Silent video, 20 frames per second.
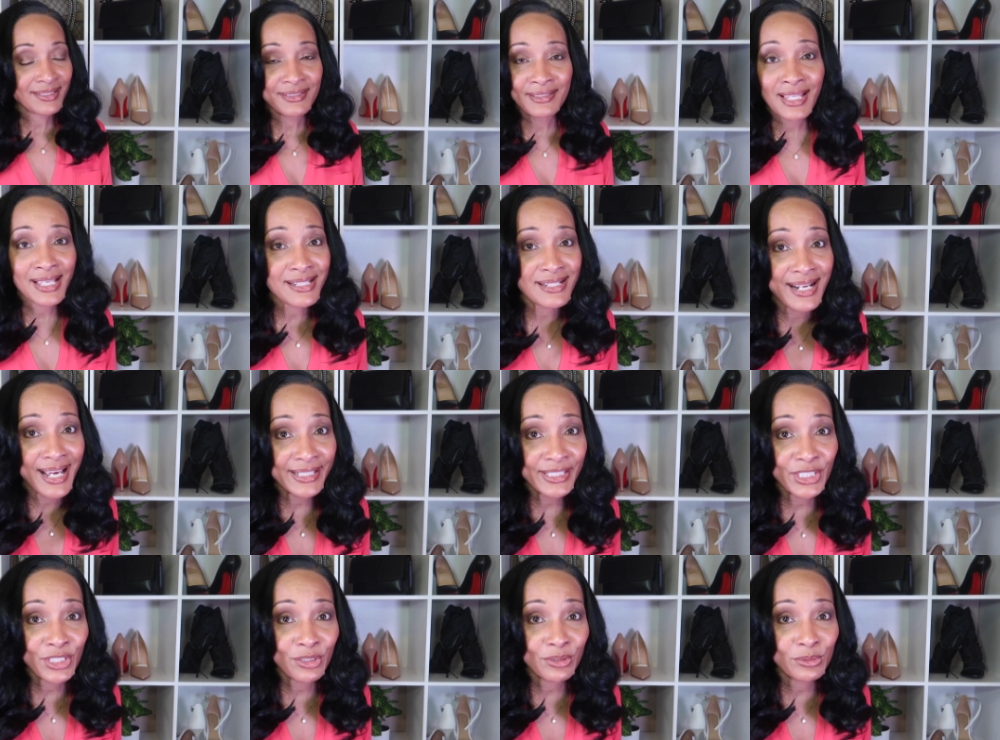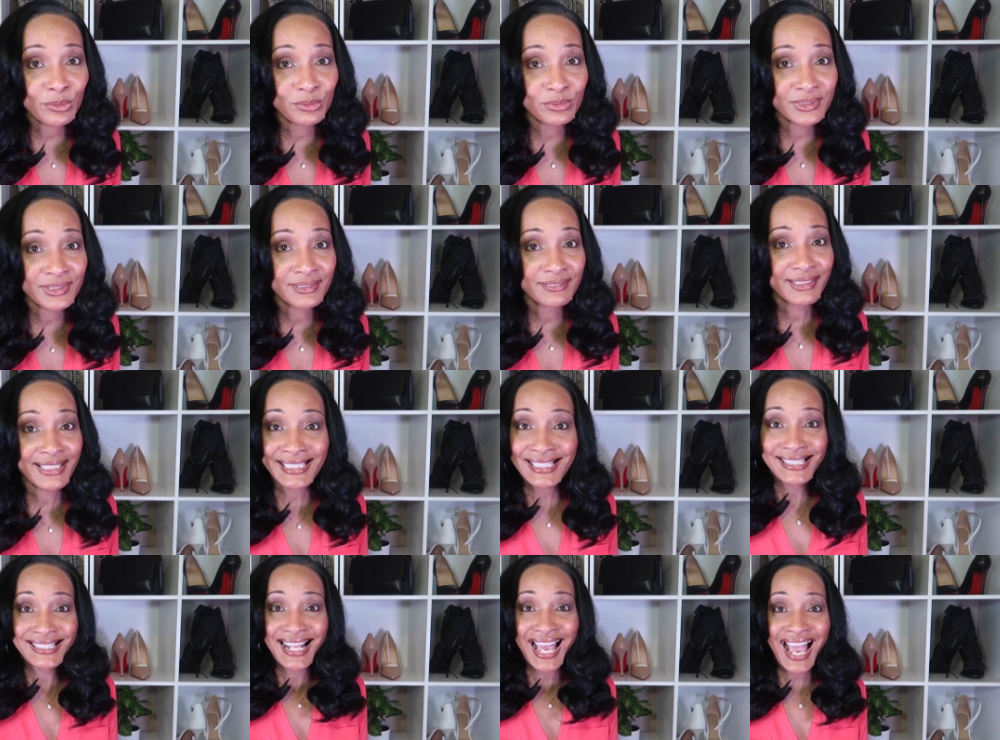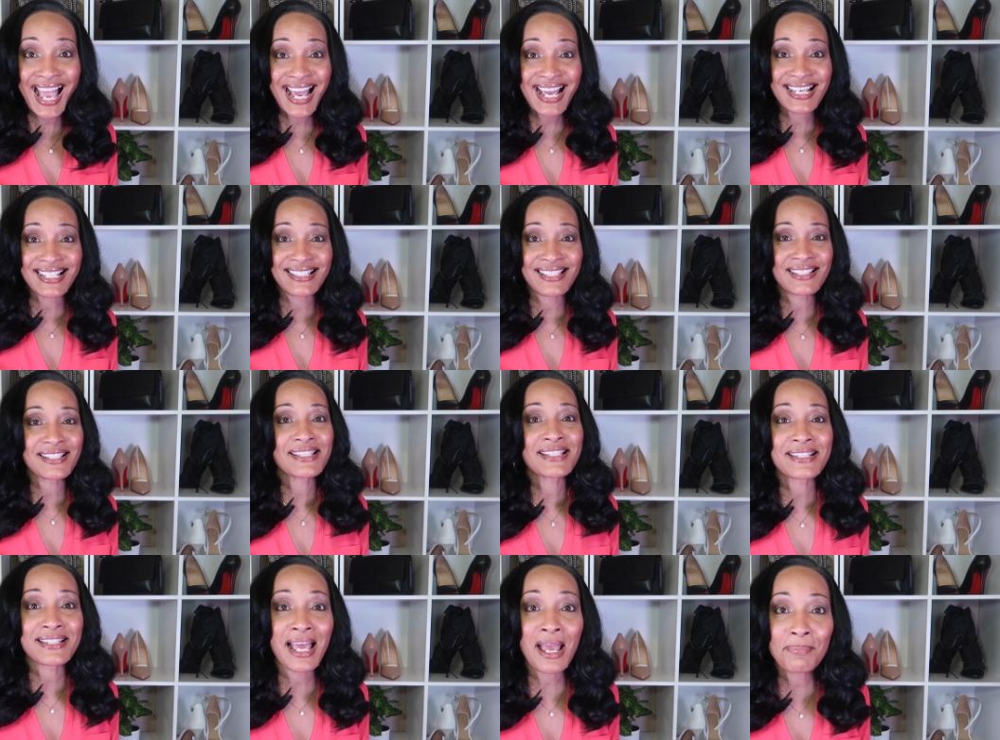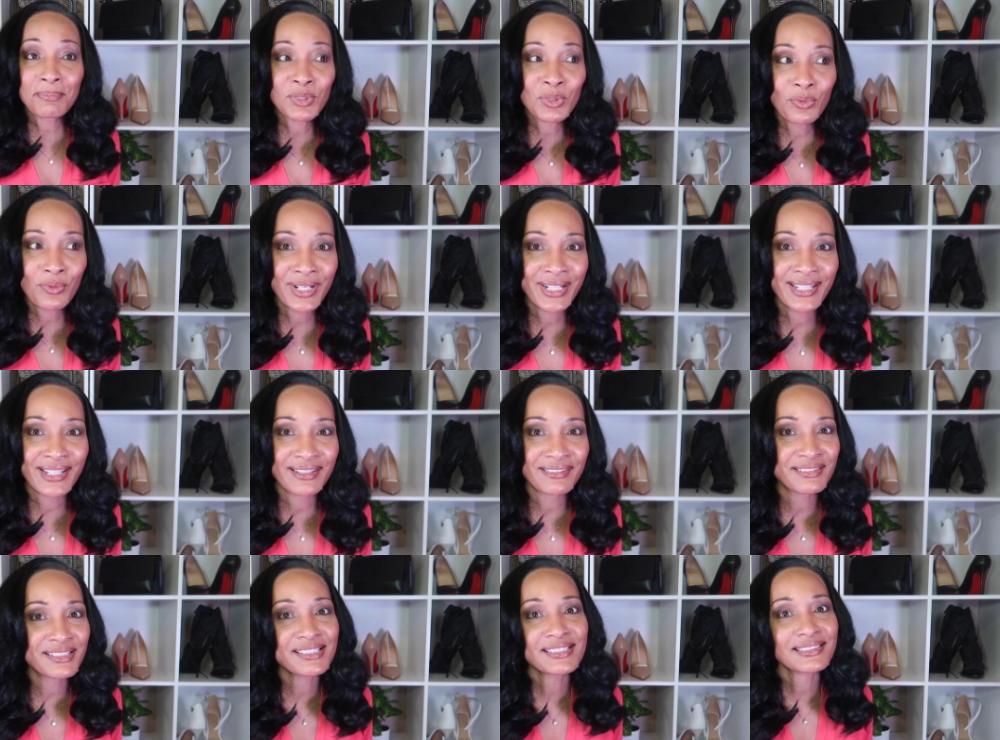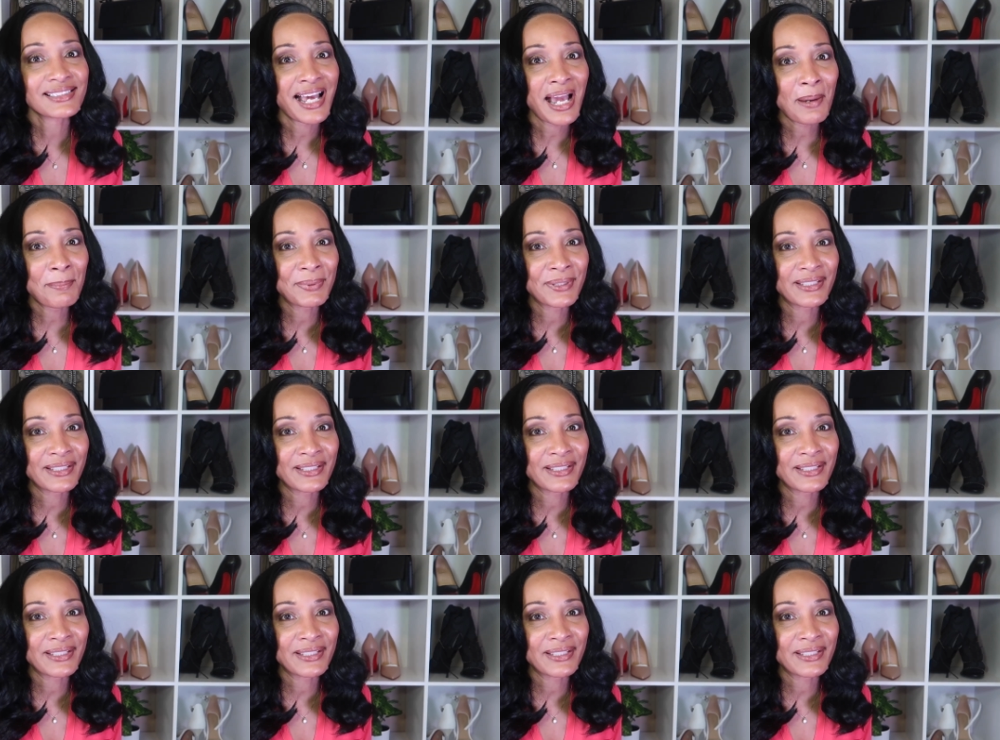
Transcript: That's not cute. It's not. Stop doing it. Stop